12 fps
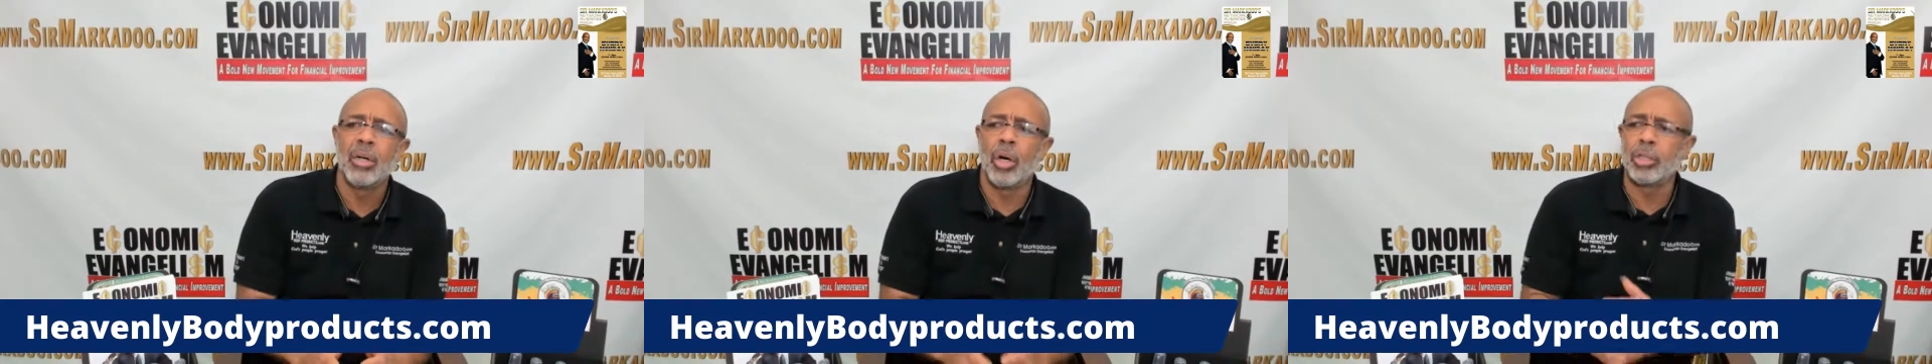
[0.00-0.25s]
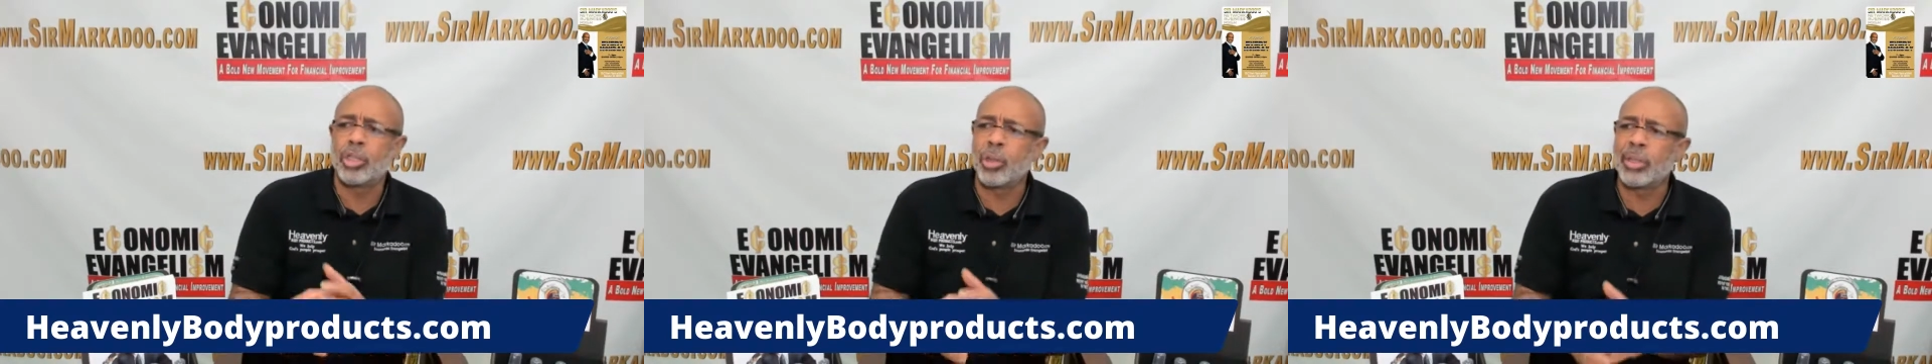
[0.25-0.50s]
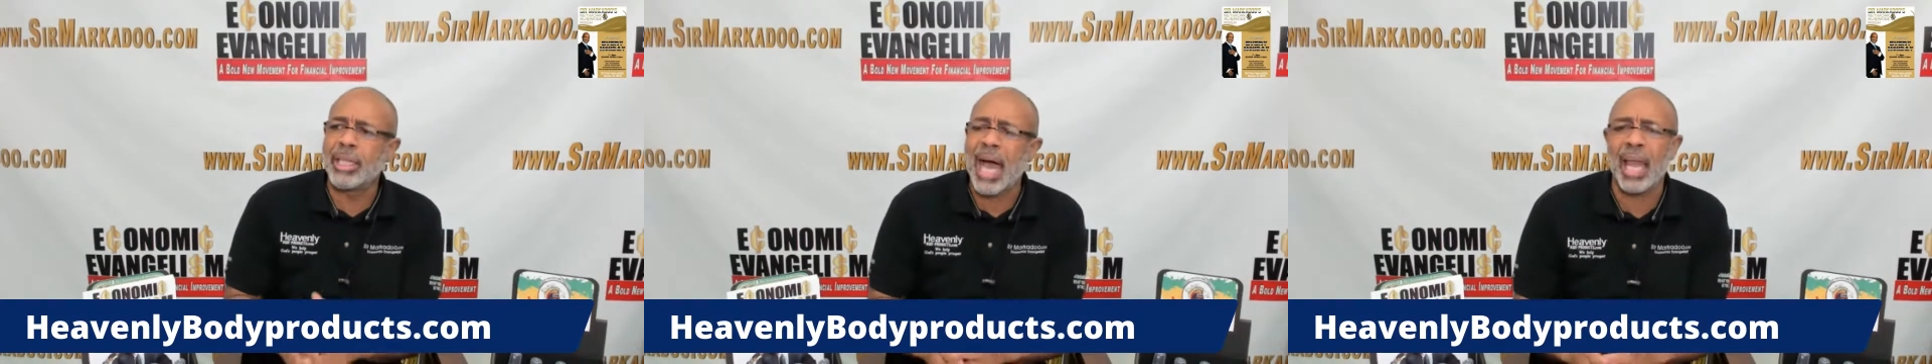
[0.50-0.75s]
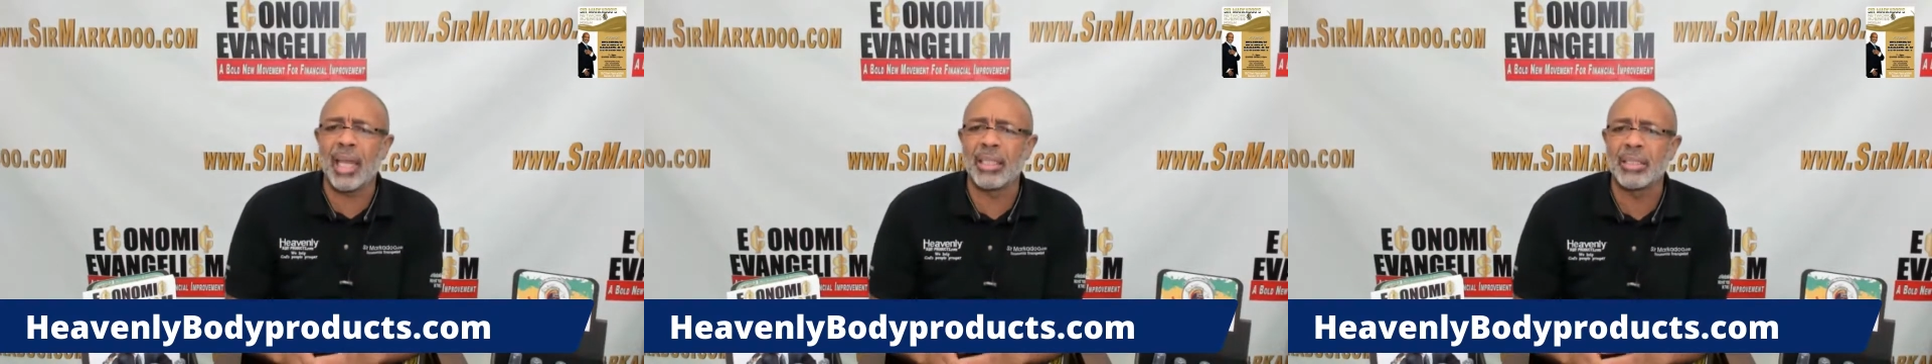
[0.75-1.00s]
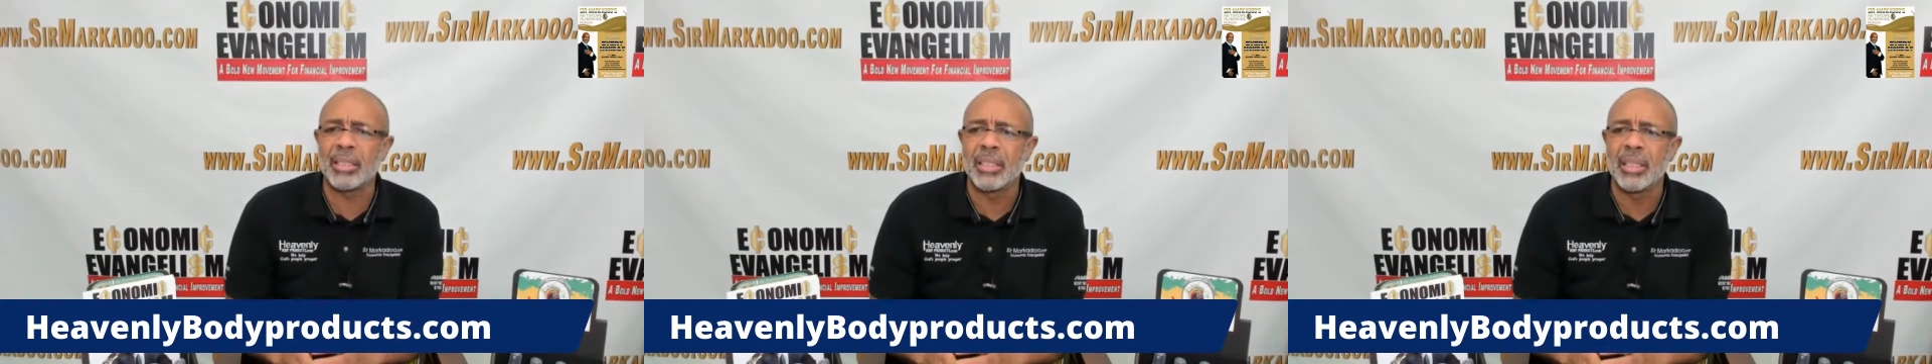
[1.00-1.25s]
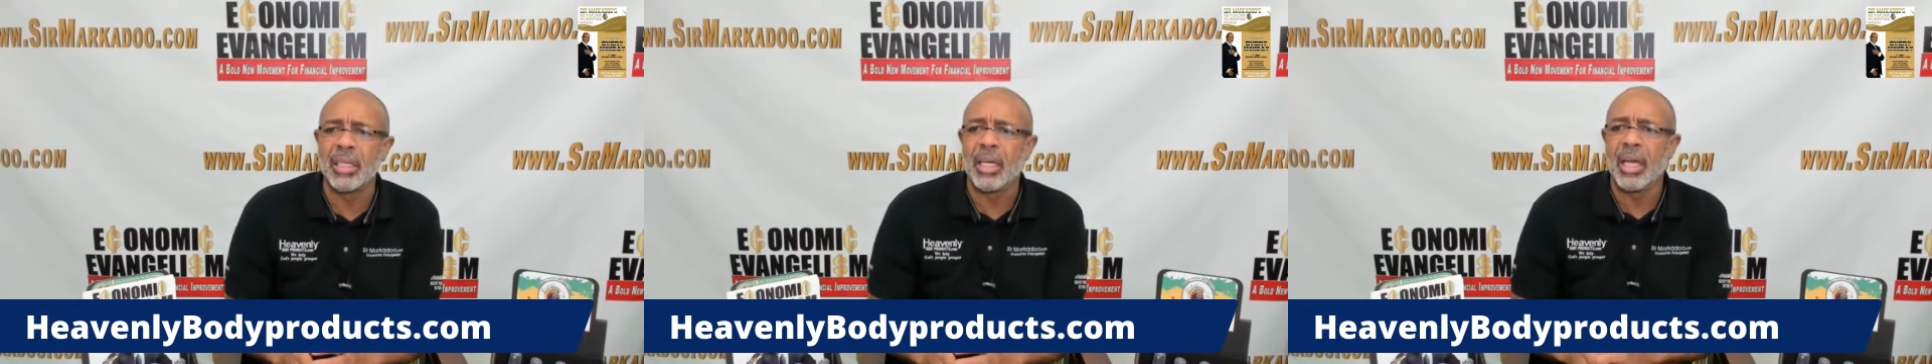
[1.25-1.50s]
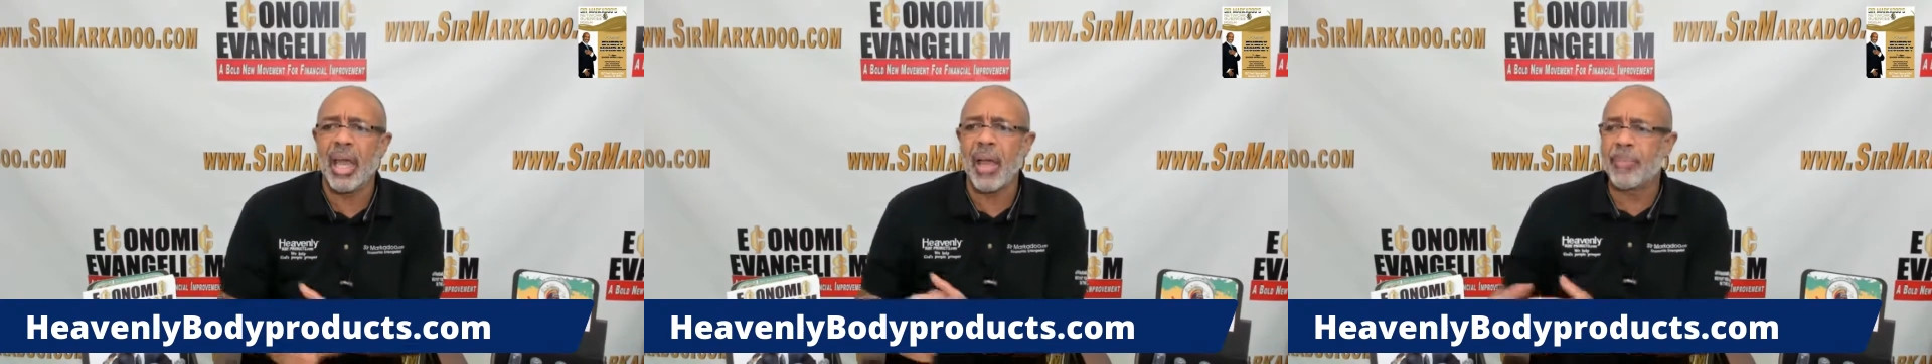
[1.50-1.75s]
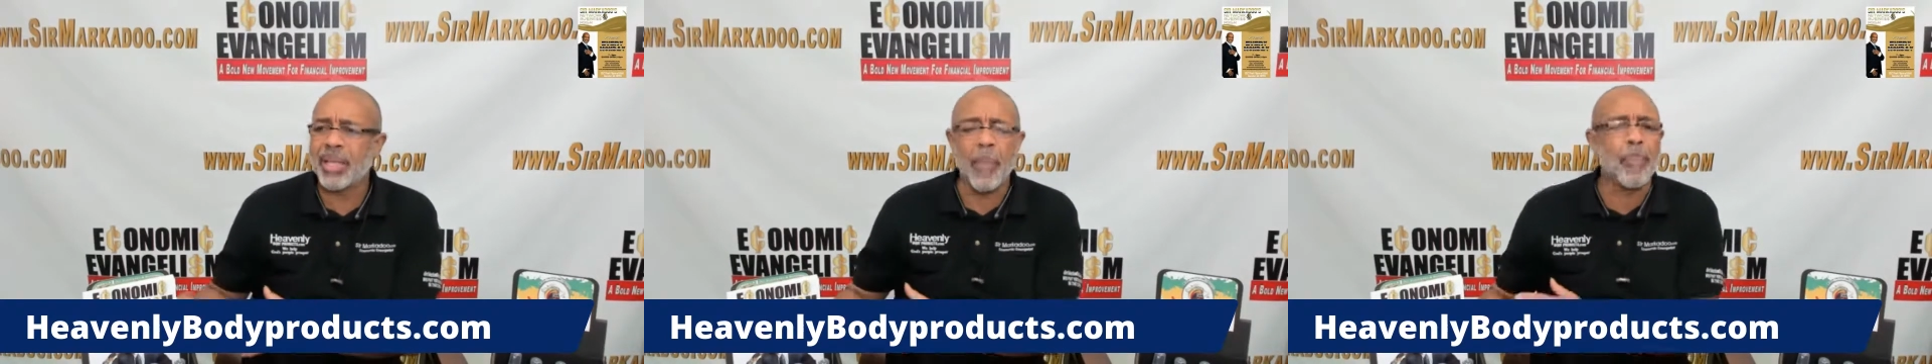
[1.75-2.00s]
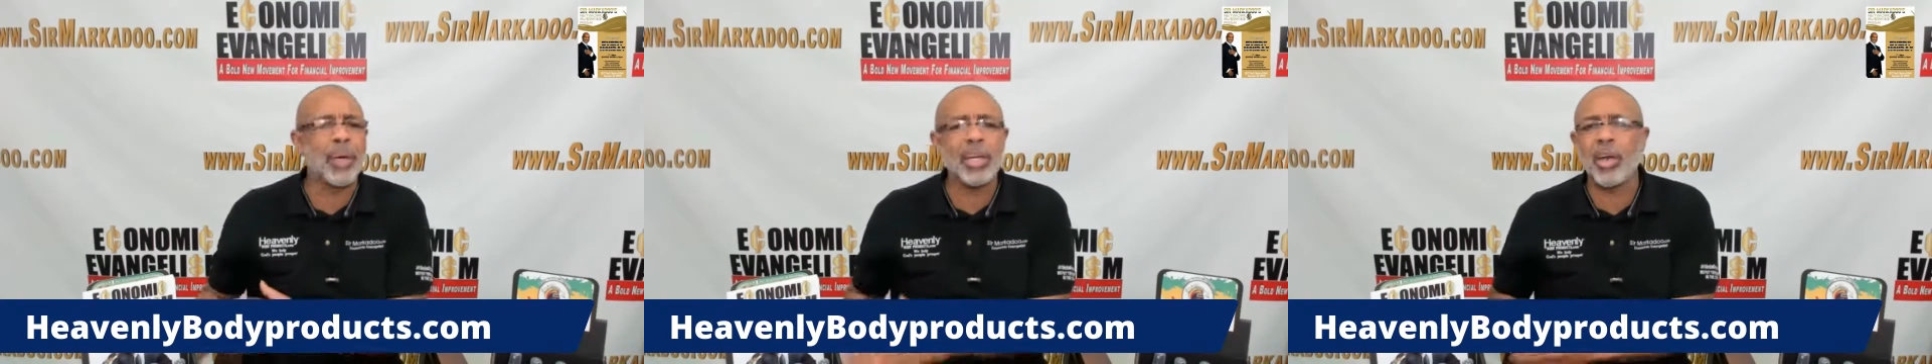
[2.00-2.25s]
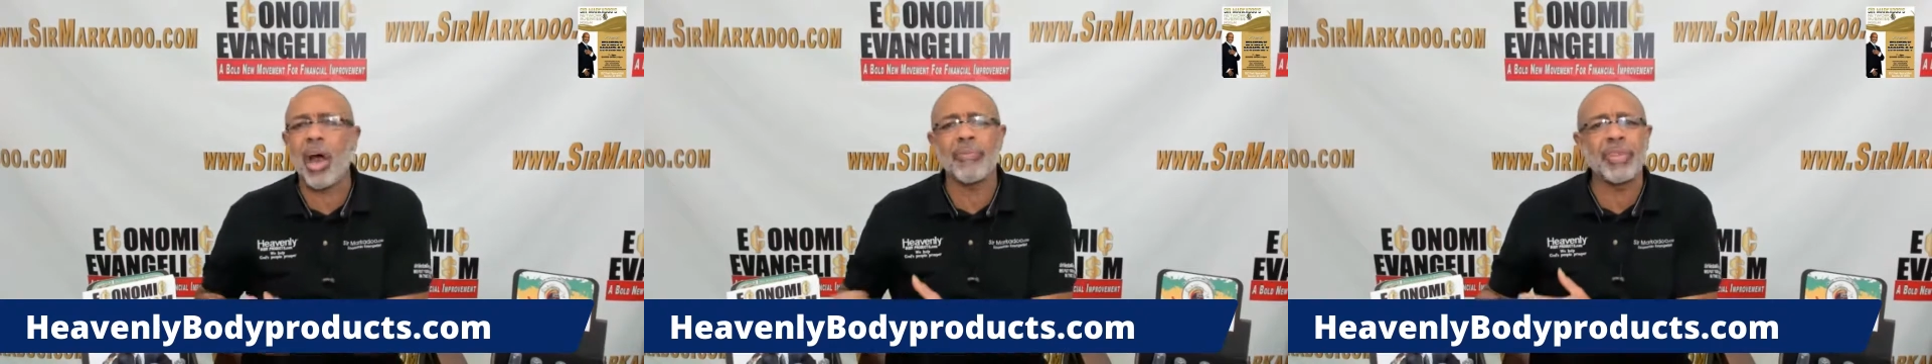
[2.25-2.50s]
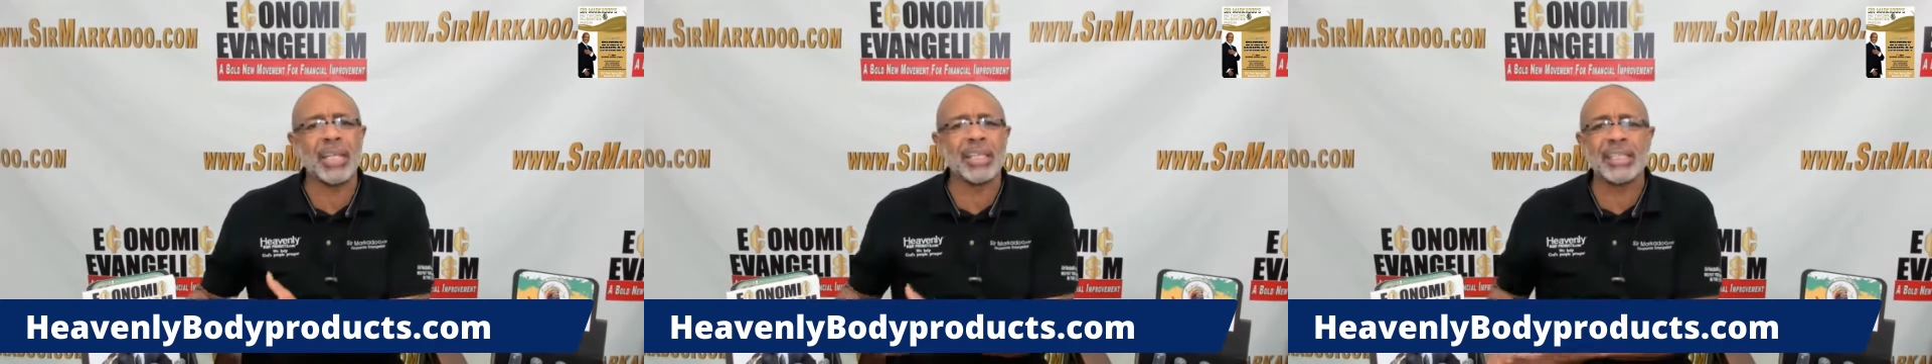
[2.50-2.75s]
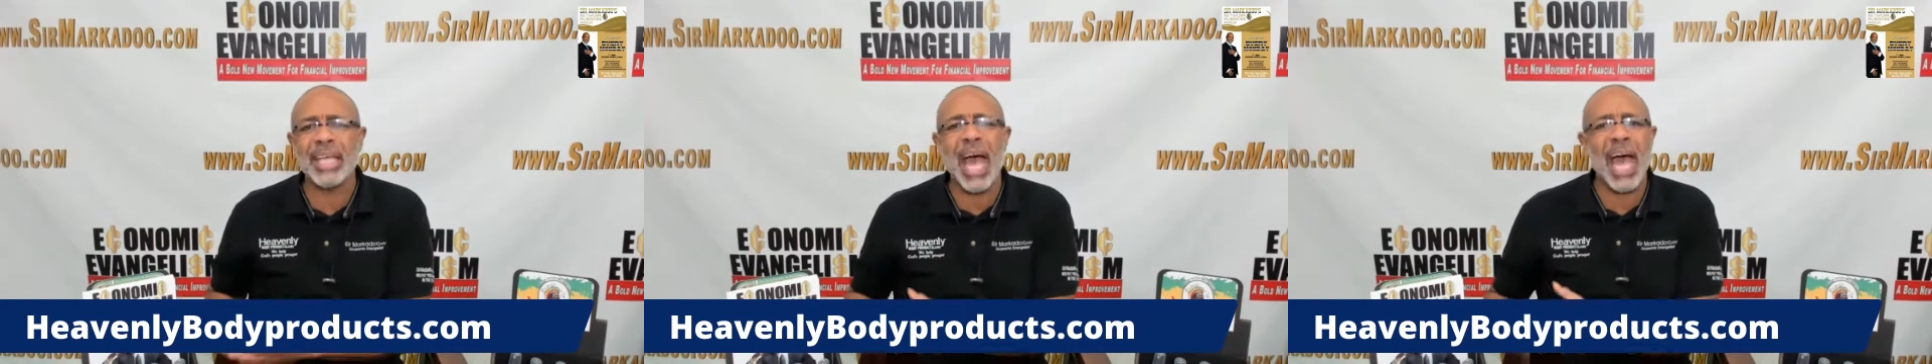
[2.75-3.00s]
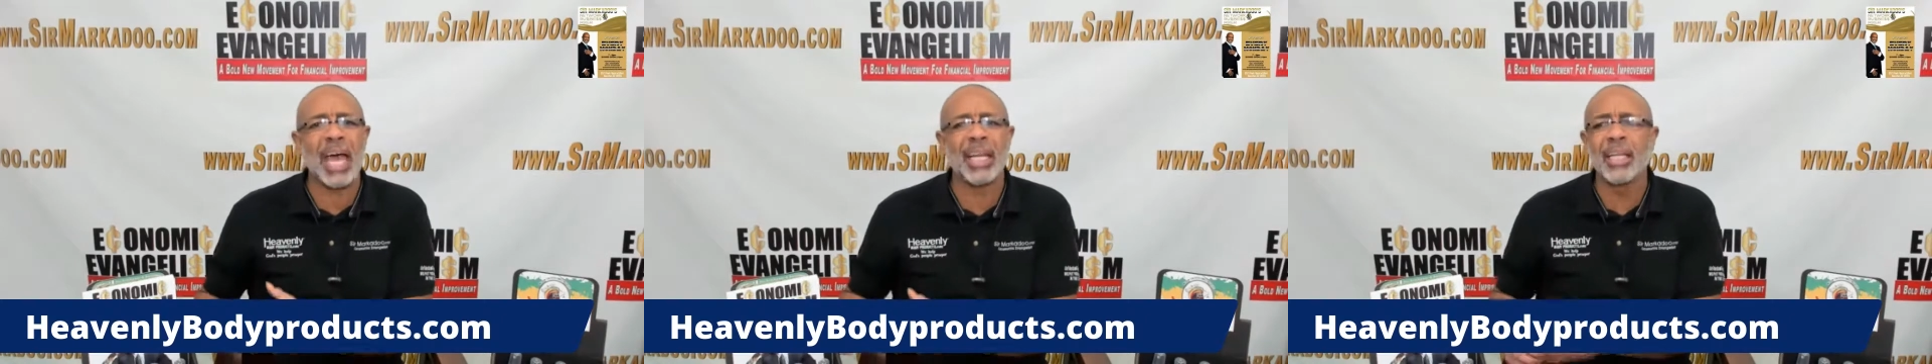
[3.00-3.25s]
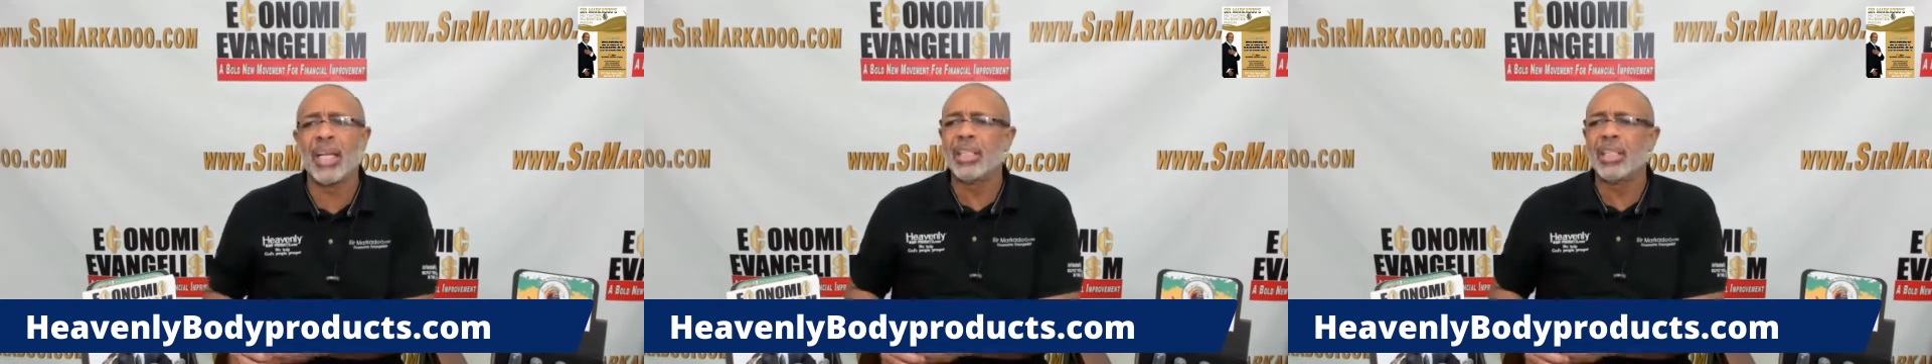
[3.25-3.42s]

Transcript: or $2 and just put it off to the side,